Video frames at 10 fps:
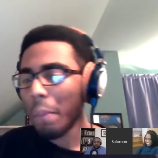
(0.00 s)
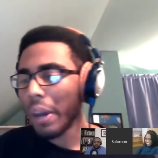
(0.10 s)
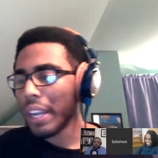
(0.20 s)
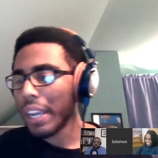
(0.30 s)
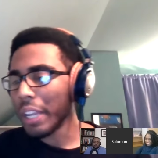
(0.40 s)

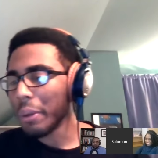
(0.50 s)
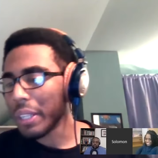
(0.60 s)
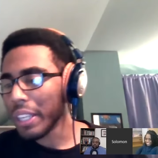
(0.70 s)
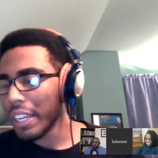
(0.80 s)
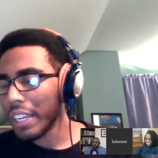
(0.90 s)
But Hillary
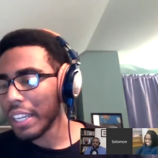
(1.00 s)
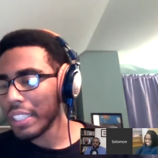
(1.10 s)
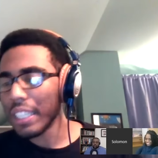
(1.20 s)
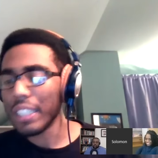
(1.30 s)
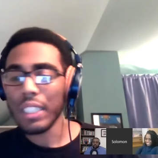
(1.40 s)
Clinton
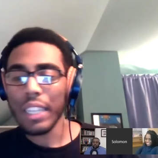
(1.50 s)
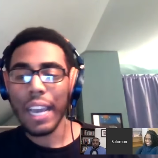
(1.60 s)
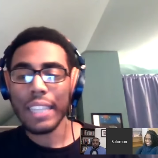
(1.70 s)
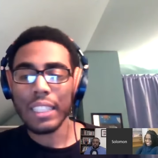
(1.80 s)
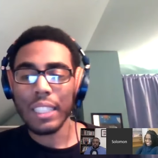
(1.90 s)
has said she
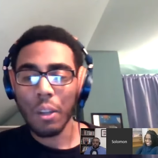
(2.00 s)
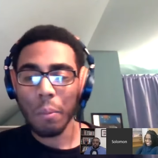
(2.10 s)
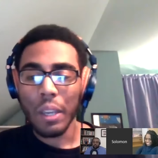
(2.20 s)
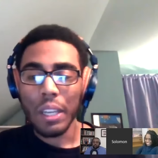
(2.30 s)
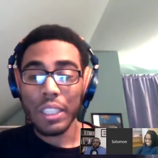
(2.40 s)
has a
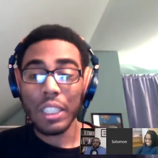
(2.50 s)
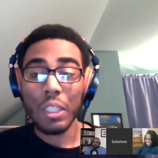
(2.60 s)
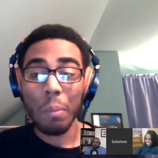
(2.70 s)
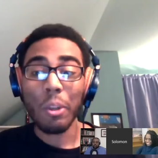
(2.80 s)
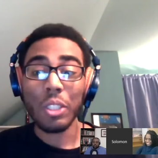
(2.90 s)
single she
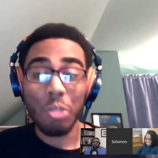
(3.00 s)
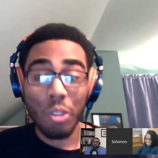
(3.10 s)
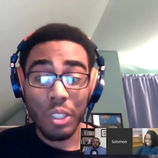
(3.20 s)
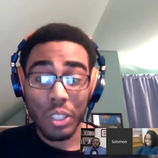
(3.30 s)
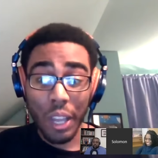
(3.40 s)
supports
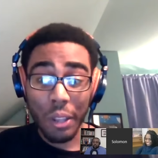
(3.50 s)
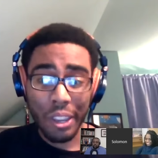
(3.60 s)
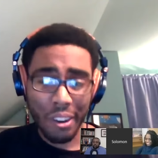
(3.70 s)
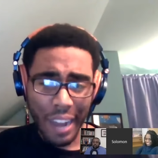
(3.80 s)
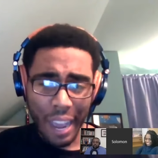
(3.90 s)
universal
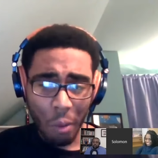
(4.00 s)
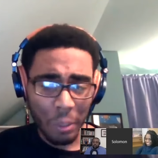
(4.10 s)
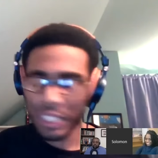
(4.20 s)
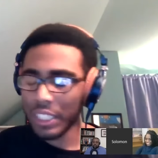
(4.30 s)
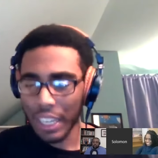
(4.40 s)
health care now,
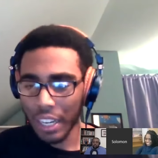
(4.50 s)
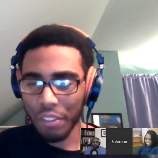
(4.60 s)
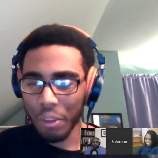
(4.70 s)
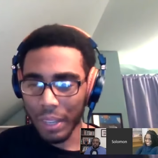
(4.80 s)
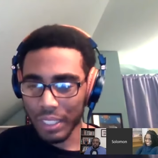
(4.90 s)
which she didn't
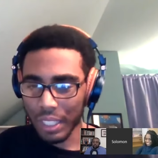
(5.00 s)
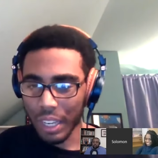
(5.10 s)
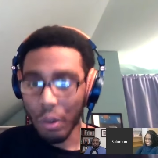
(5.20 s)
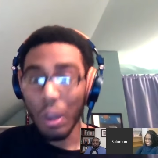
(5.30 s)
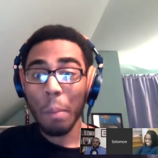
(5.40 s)
a few months
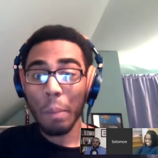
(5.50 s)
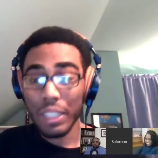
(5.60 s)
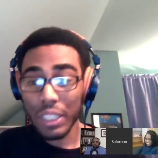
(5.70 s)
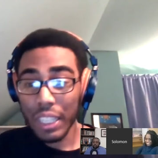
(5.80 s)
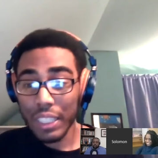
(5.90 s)
ago,
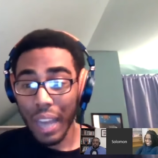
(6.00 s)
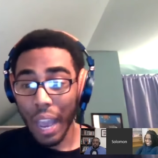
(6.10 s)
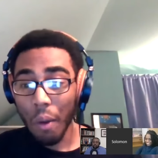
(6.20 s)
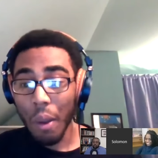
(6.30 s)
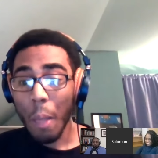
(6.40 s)
but she does
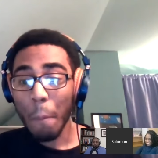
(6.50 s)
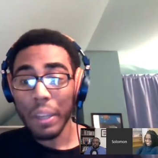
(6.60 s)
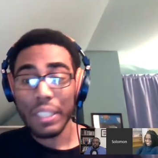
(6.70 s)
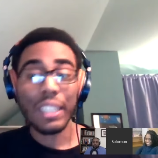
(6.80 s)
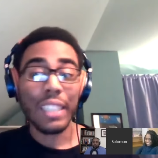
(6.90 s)
now.
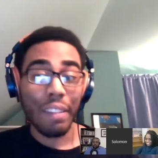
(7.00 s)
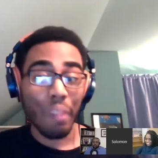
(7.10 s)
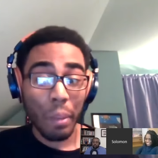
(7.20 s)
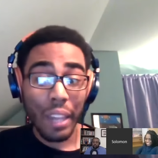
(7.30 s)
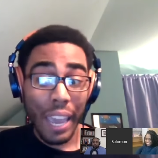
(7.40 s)
But doesn't
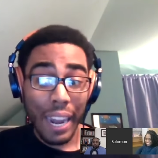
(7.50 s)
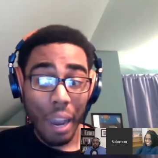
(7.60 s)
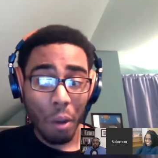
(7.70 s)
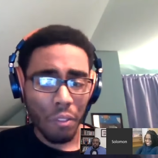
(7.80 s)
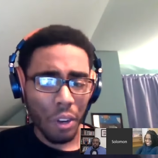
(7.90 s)
have a plan
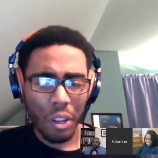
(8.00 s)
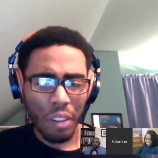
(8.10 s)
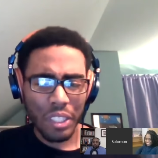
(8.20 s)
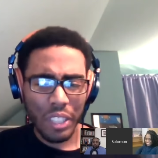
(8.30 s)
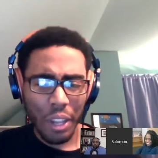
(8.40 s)
out for
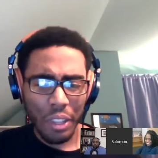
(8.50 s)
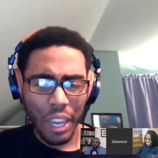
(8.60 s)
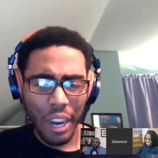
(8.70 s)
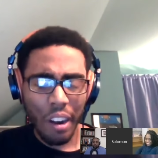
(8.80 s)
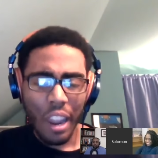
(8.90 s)
universal
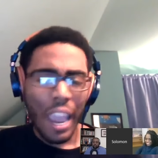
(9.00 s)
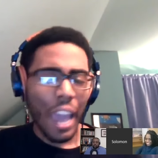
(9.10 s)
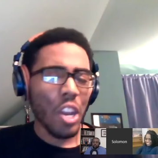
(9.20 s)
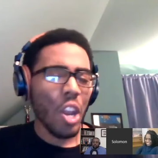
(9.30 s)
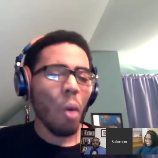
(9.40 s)
health care,
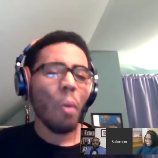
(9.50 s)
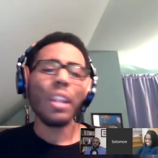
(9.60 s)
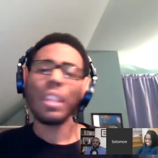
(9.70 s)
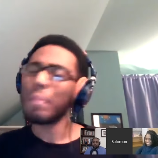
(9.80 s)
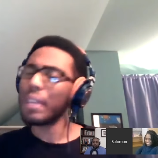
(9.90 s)
and no
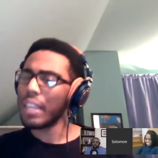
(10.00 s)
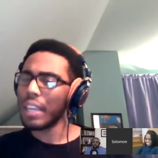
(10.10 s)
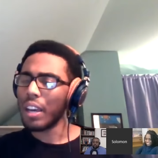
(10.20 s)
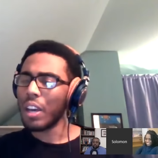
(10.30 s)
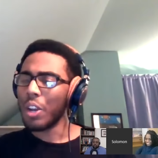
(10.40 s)
one in the
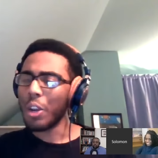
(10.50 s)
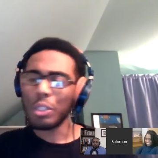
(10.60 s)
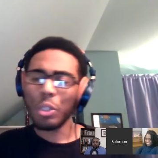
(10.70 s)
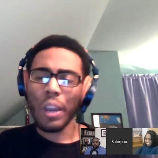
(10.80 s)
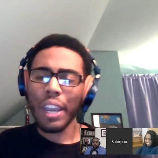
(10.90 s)
media,
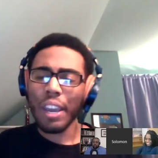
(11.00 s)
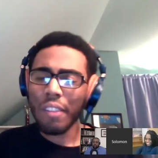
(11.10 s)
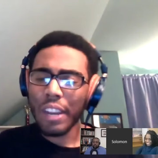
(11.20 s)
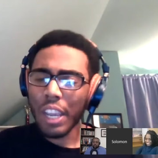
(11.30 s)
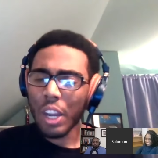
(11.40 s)
no
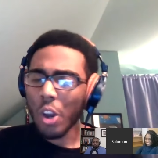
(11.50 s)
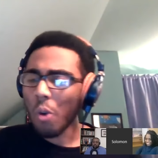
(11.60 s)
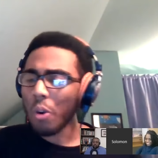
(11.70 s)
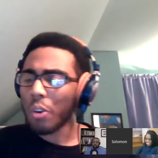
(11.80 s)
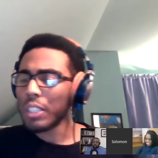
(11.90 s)
Joy-Ann Reid,
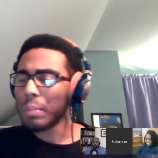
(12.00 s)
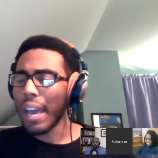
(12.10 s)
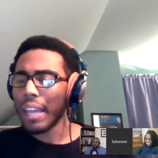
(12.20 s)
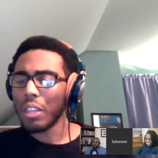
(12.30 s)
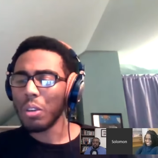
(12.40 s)
no Chris
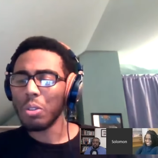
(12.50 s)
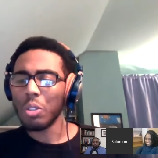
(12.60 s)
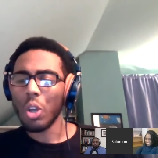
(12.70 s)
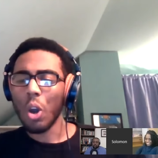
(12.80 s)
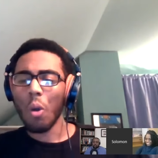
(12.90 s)

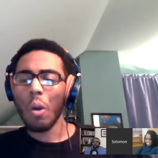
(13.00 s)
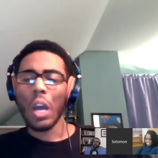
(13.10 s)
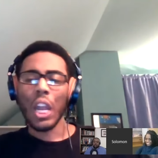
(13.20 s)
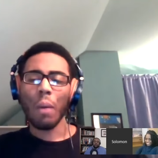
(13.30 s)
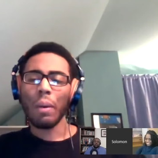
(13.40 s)
Matthews, no
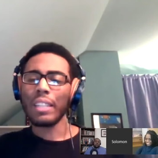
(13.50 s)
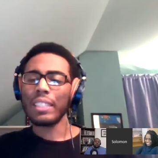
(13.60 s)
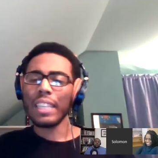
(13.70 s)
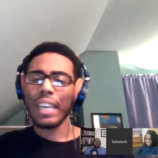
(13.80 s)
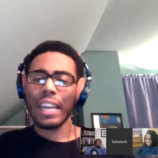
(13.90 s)
no one
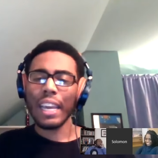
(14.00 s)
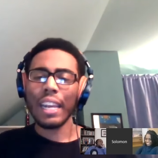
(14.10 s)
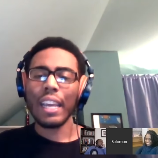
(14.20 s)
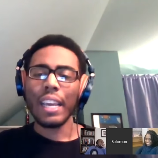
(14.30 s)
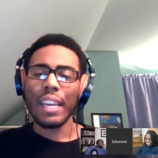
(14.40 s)
on C N
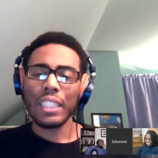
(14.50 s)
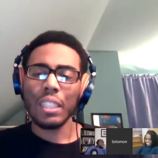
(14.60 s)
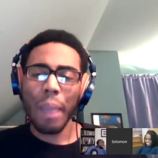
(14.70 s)
N is